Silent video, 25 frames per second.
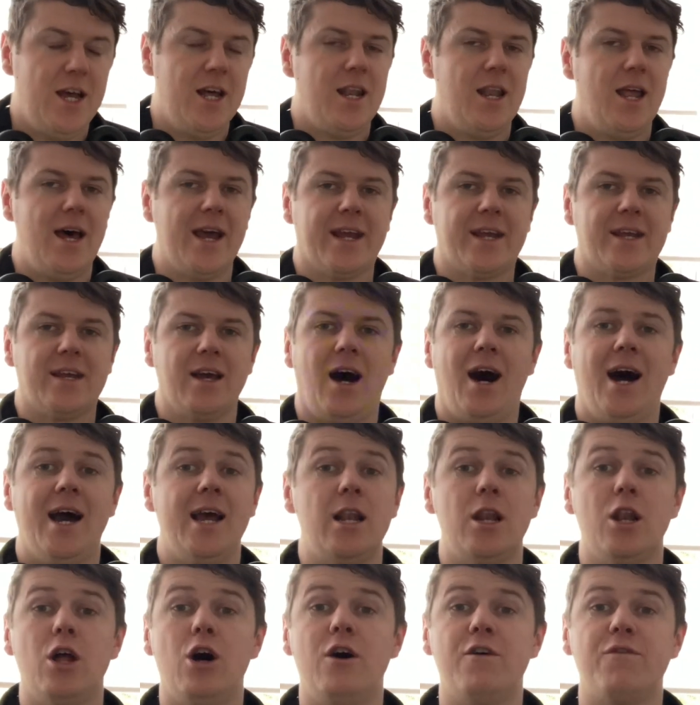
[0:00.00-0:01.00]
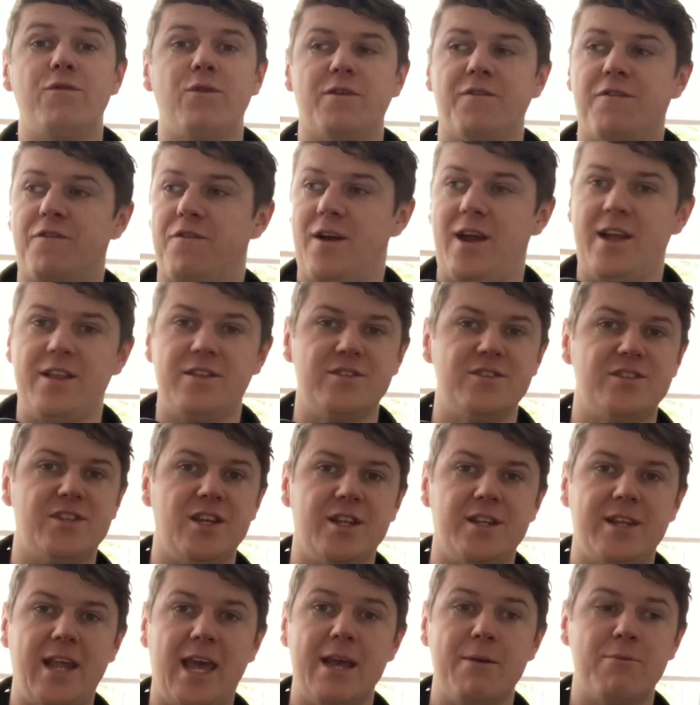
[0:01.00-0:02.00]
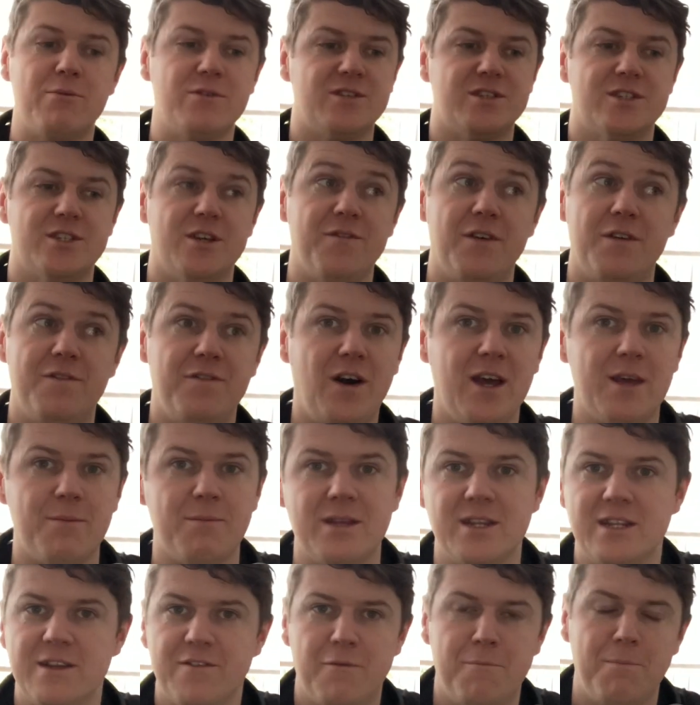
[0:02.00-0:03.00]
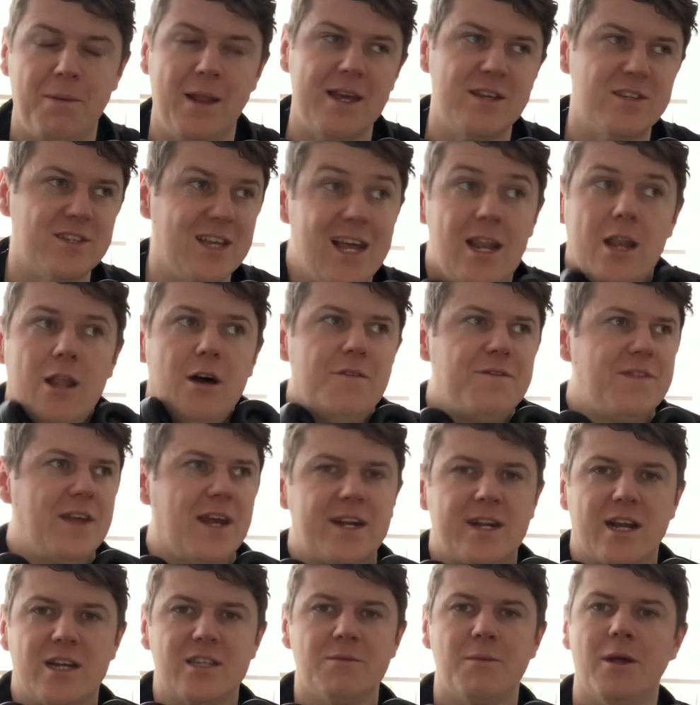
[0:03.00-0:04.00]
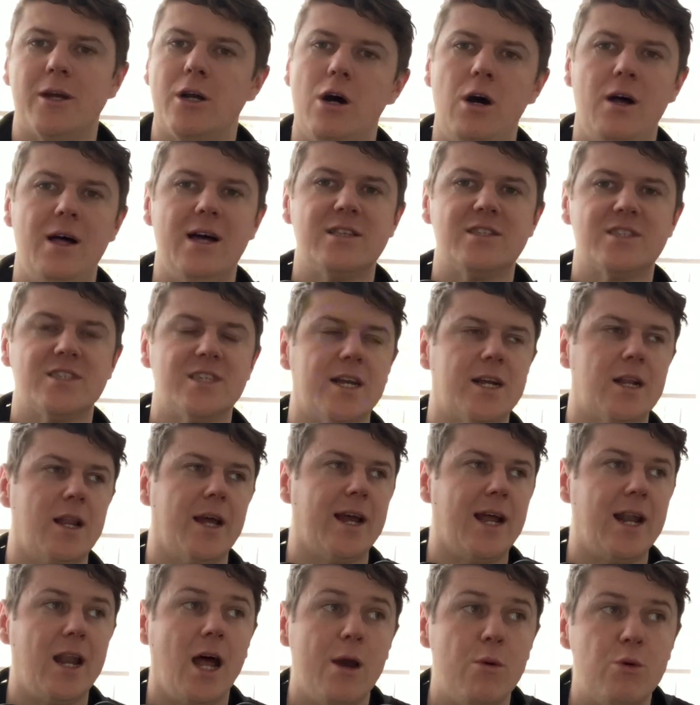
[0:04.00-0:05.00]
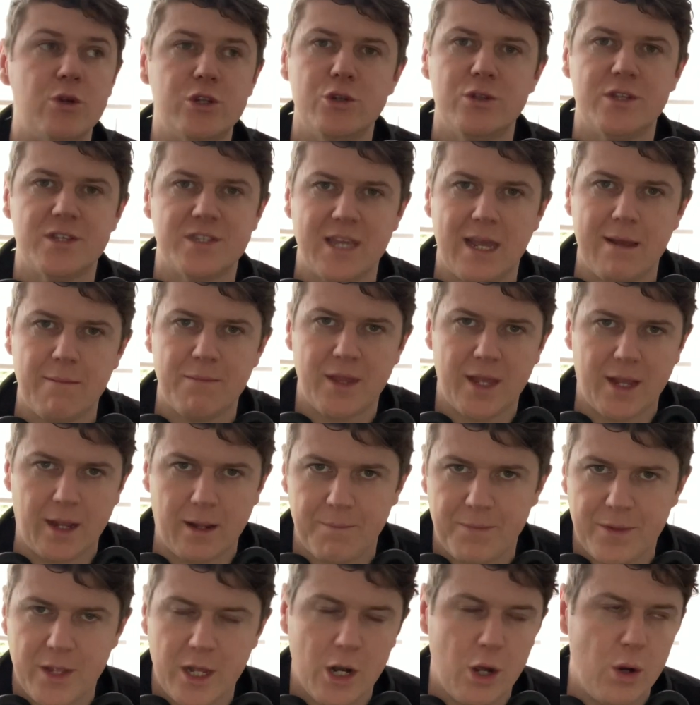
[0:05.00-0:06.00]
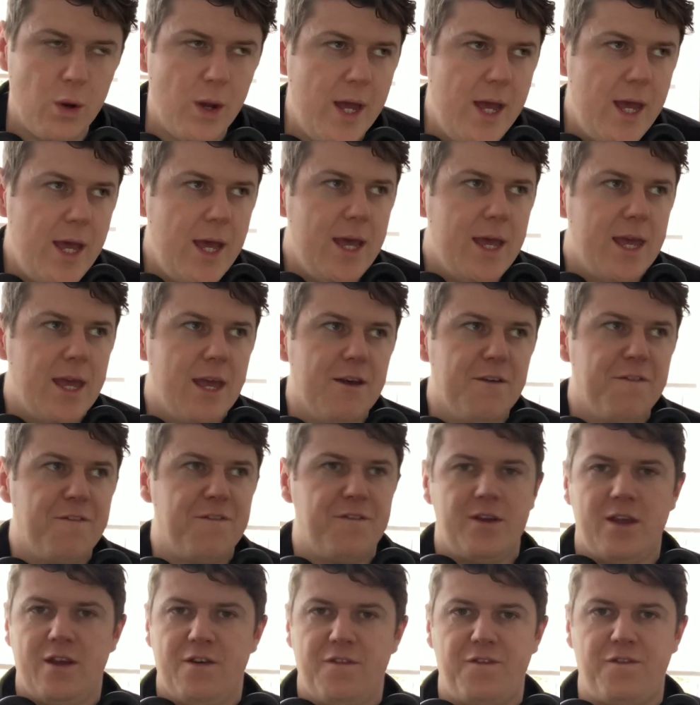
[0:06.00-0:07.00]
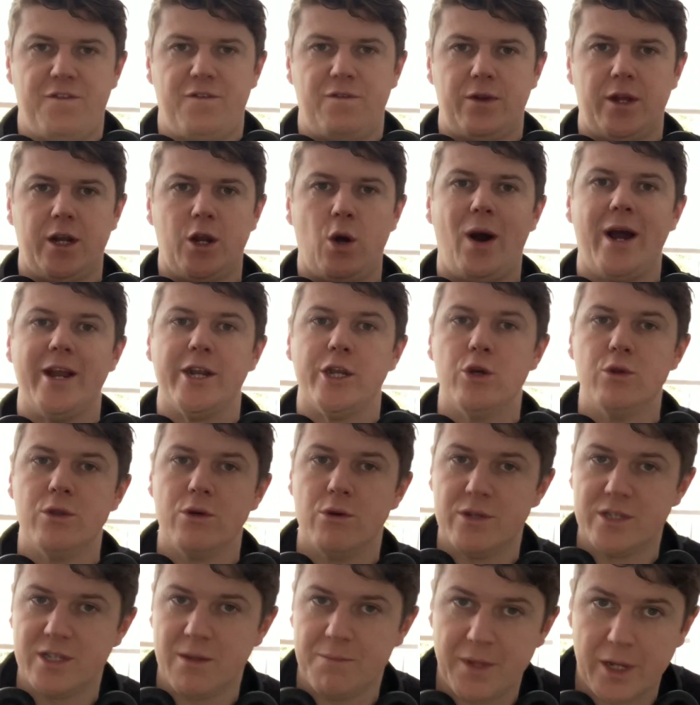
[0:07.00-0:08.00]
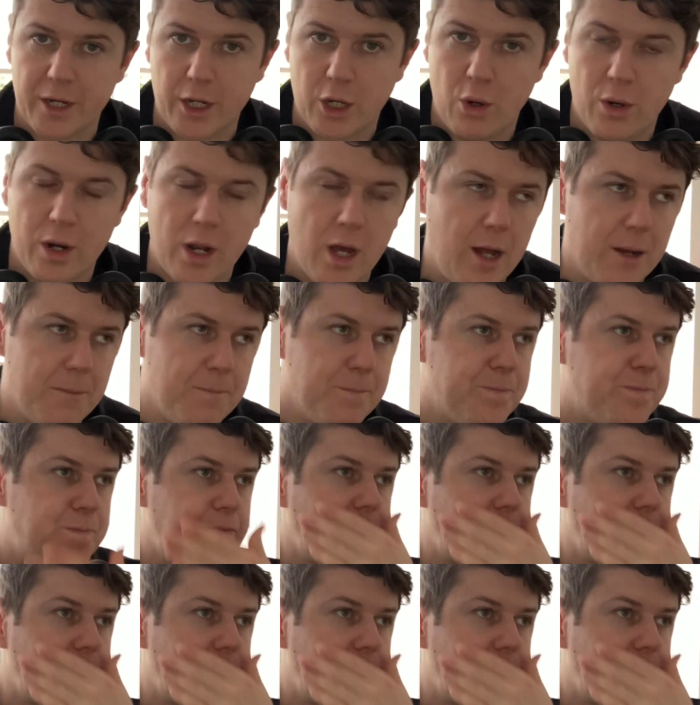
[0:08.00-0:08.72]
Like, I love when friends and neighbors and stuff invite me to different places. I love that, guys. I'm like, oh, that's sick. Like, and I would do the same thing, you know, if you know, I knew there was something going on.